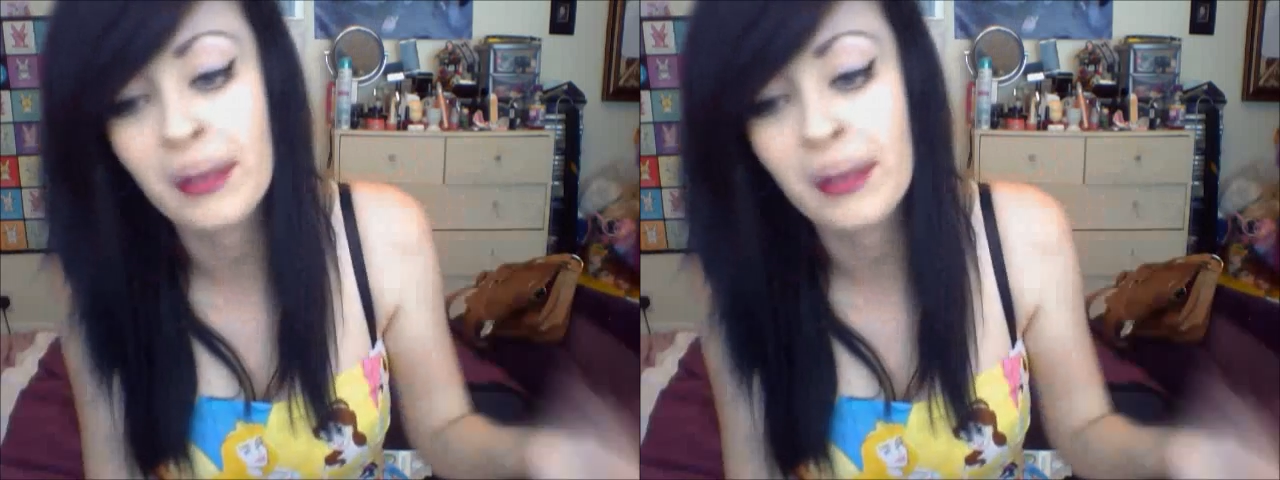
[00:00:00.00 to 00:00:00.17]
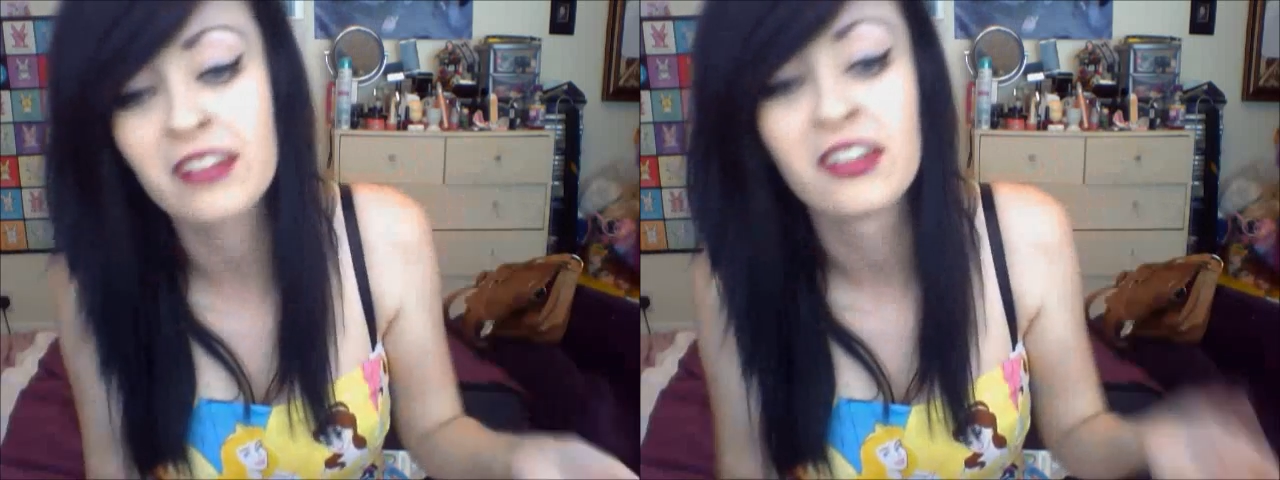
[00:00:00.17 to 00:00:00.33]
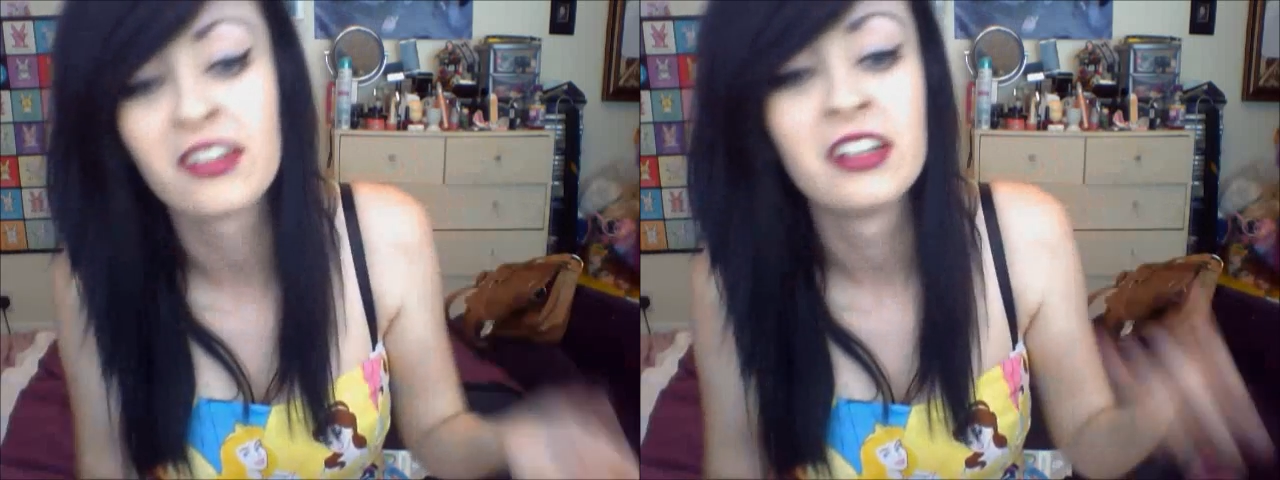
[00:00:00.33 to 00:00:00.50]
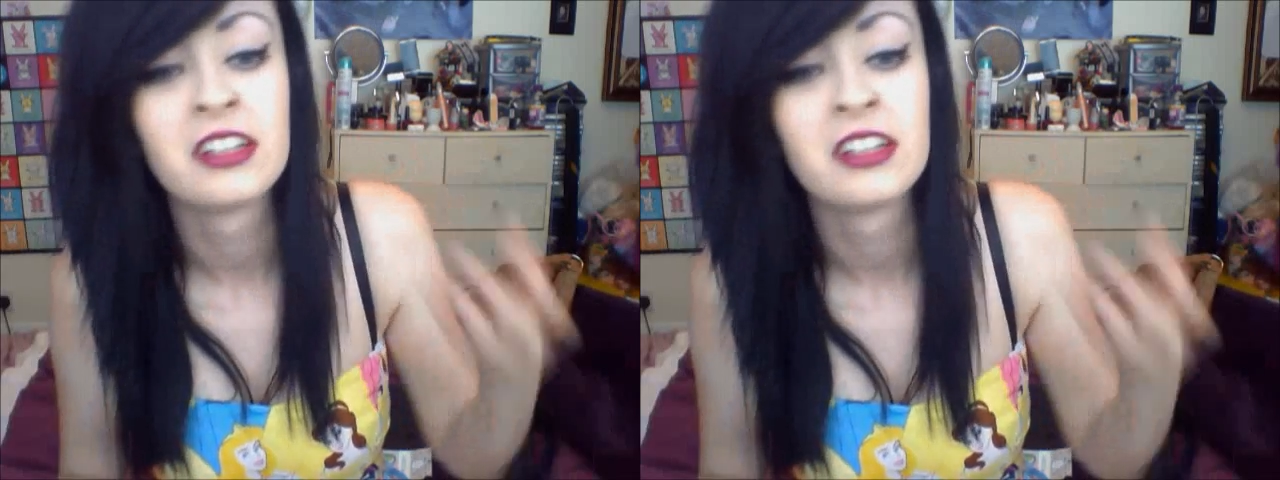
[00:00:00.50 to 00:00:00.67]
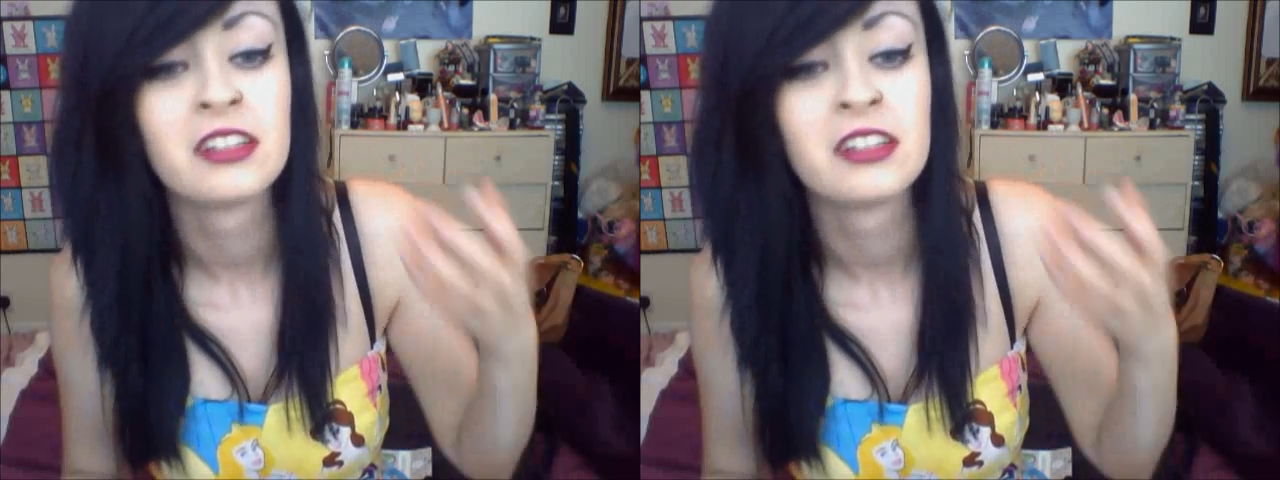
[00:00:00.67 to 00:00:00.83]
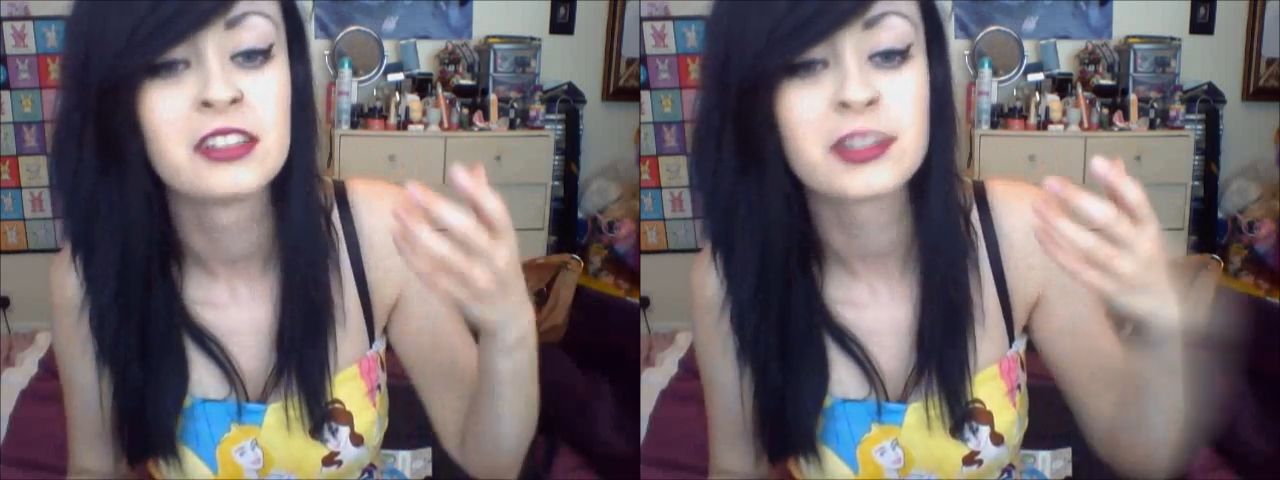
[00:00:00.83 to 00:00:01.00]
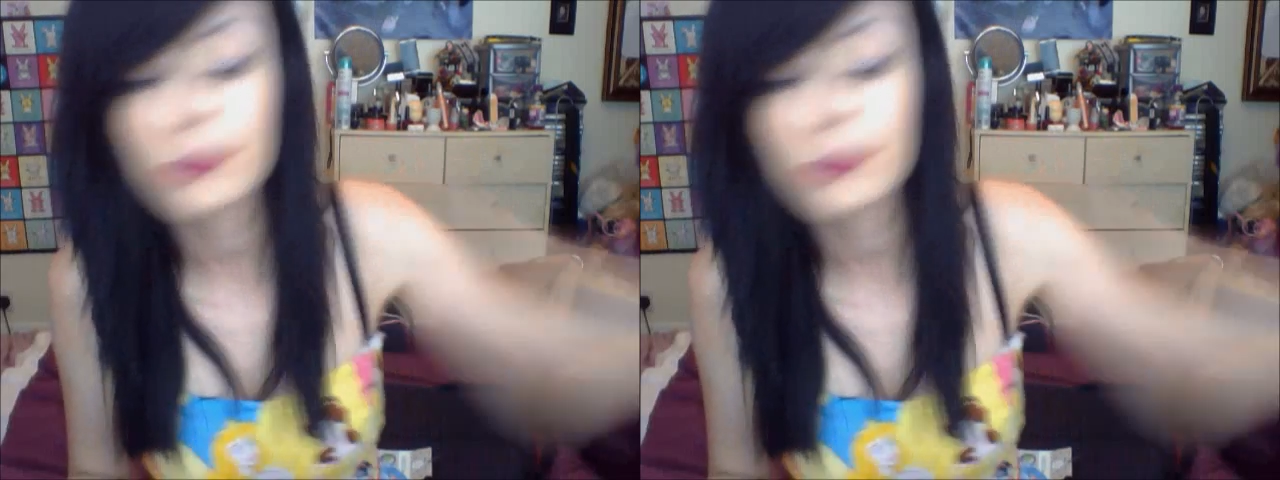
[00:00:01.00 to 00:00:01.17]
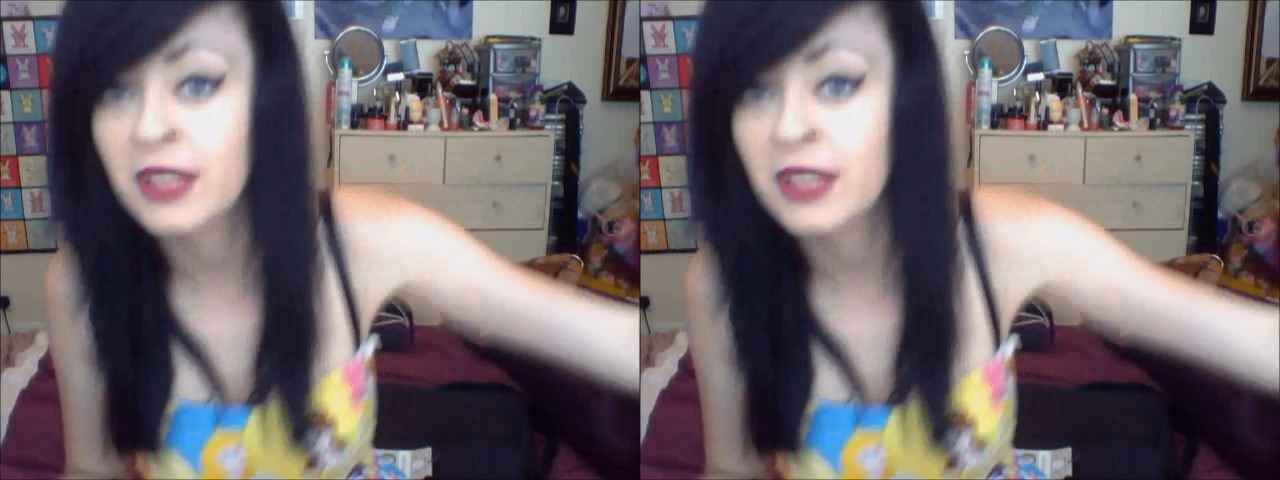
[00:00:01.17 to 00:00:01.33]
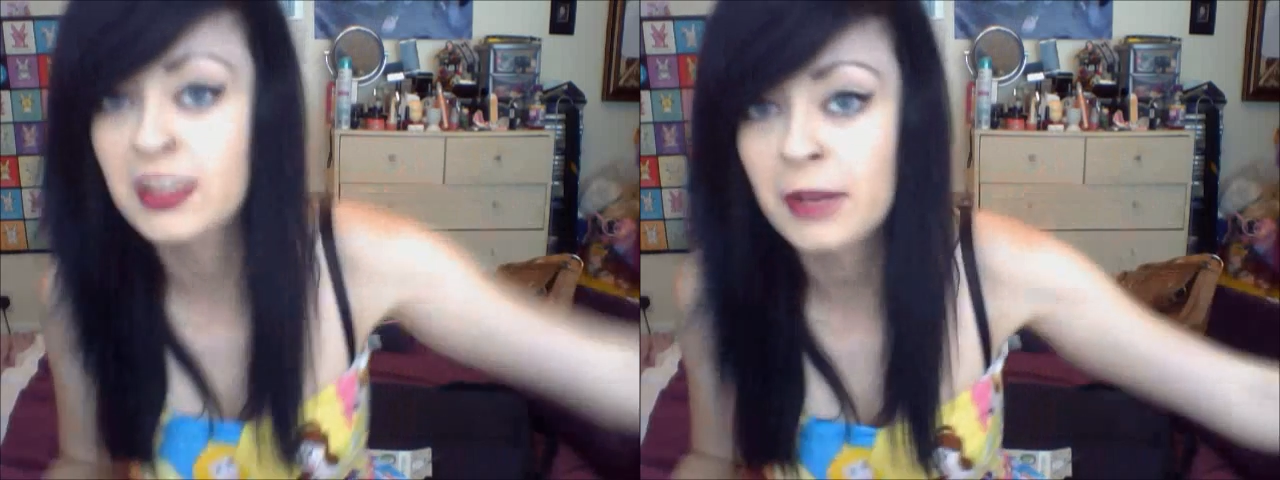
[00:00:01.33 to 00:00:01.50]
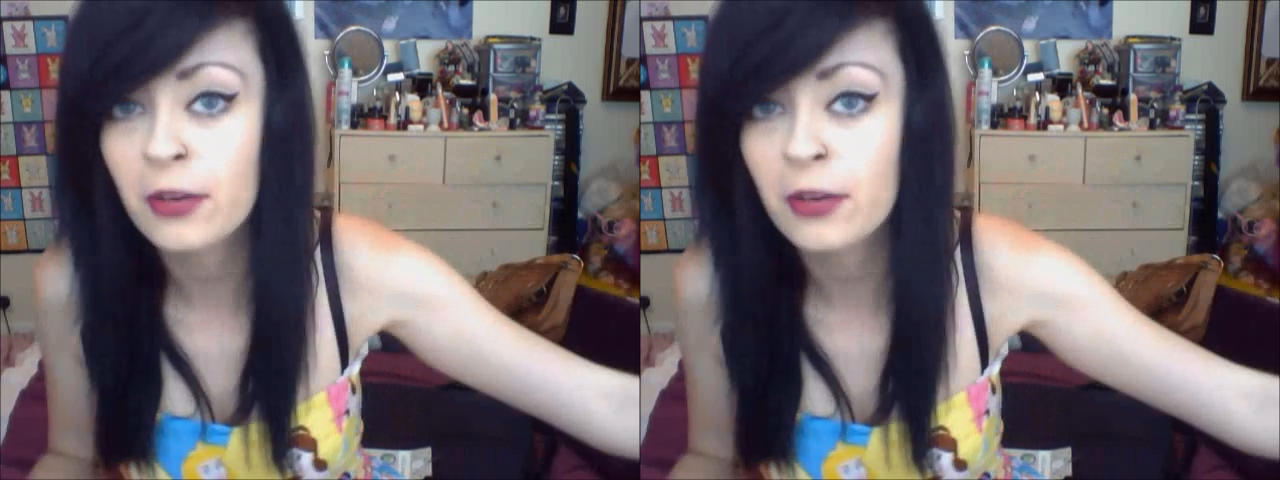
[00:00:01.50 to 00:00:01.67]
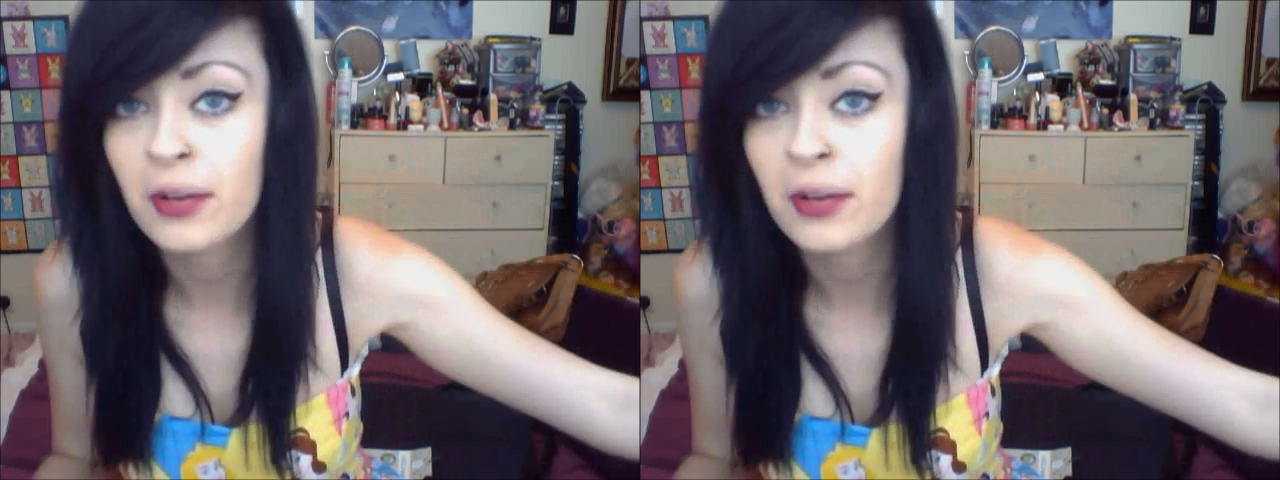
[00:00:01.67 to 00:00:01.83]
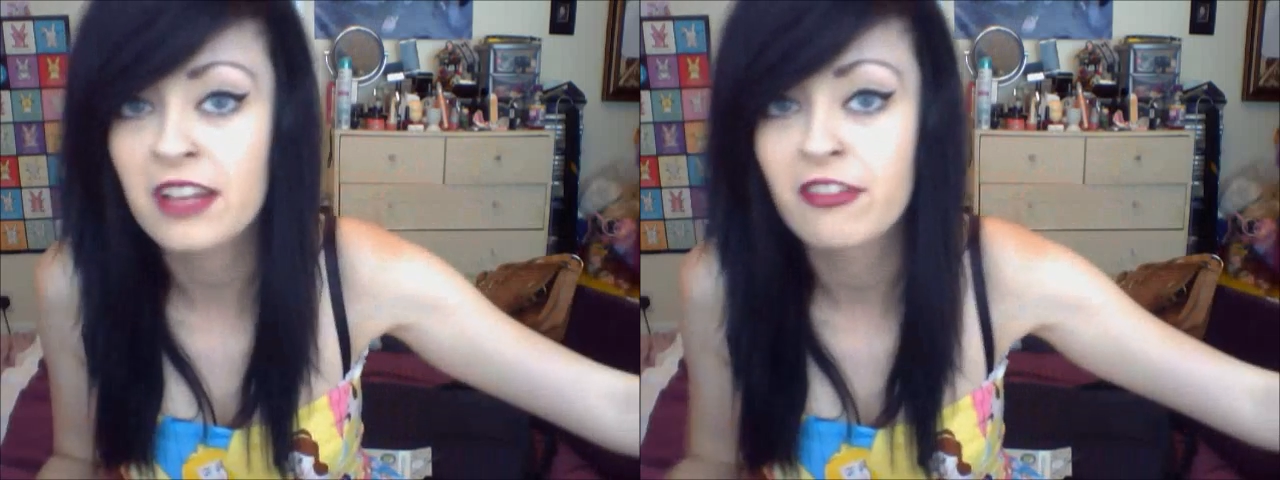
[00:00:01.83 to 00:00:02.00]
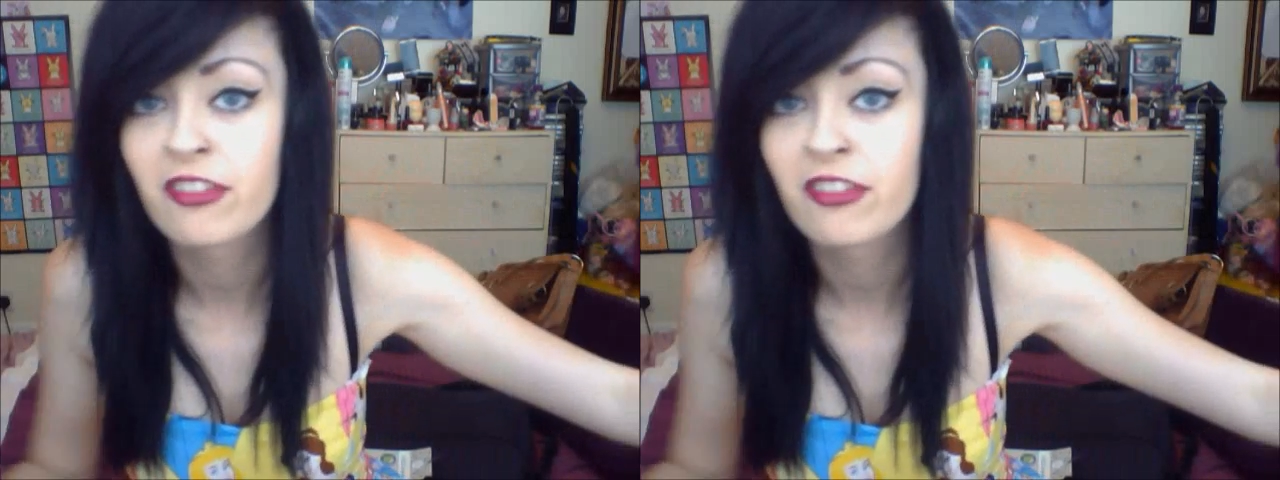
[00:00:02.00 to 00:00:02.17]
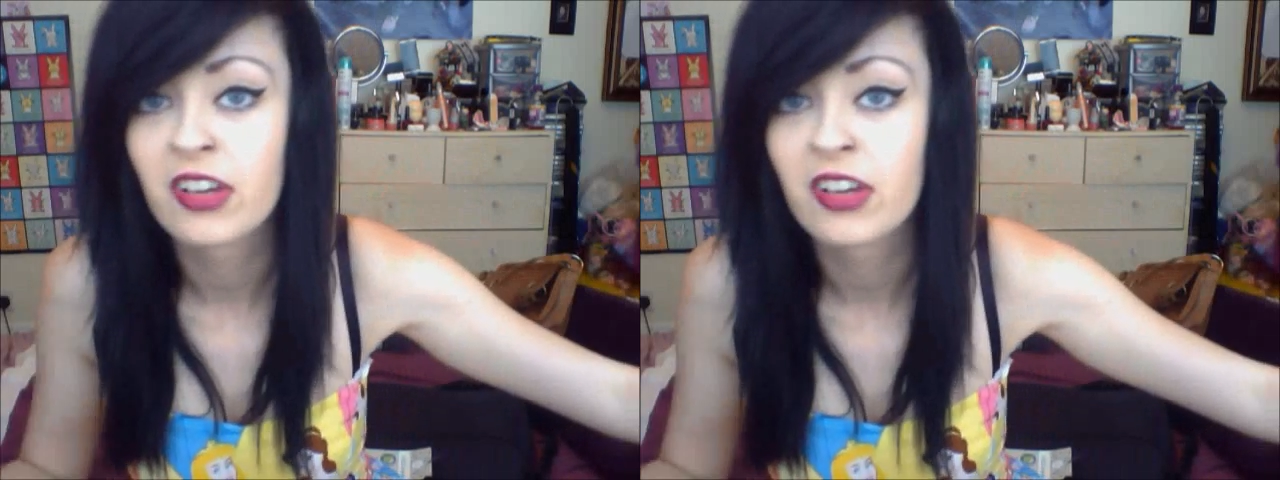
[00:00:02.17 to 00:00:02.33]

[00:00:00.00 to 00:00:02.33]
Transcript: melt. So I put it in the microwave.